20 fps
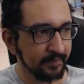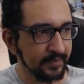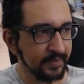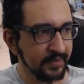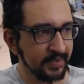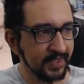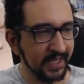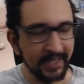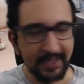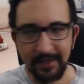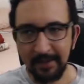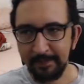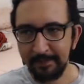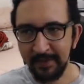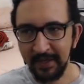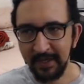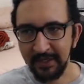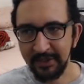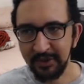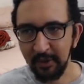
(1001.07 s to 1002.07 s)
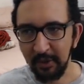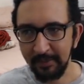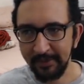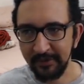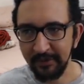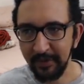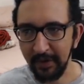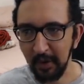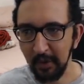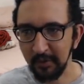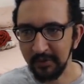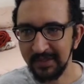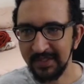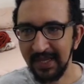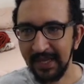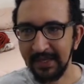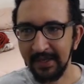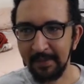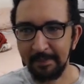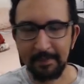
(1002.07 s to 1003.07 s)
setup, the geometry node
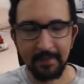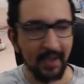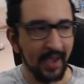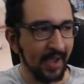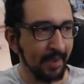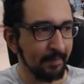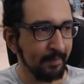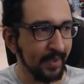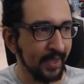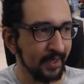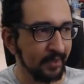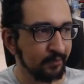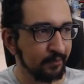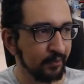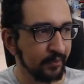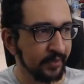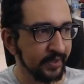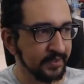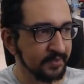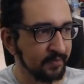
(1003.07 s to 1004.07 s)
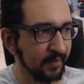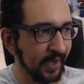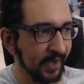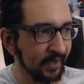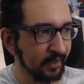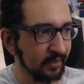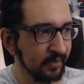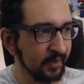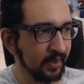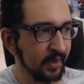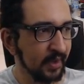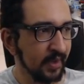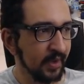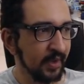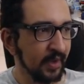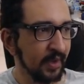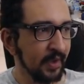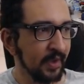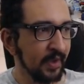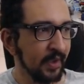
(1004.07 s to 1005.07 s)
setup I made for this file.
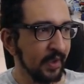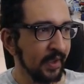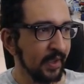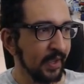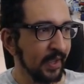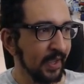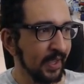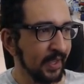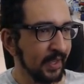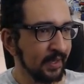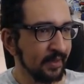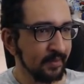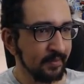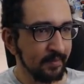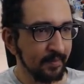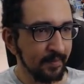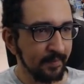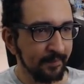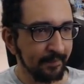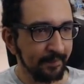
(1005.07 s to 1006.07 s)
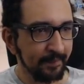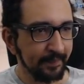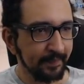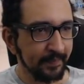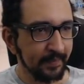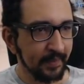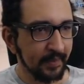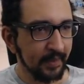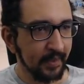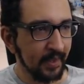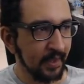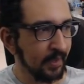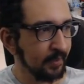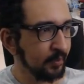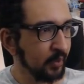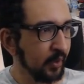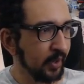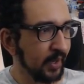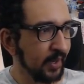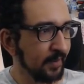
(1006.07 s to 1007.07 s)
And
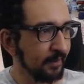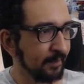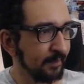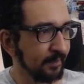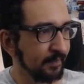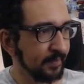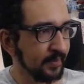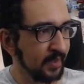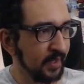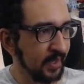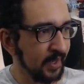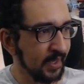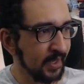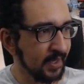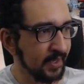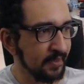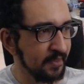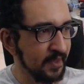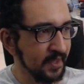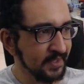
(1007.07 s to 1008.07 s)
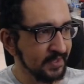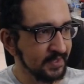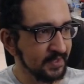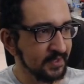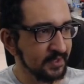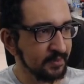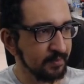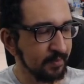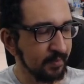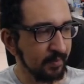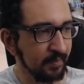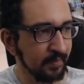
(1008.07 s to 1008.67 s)
I'm gonna this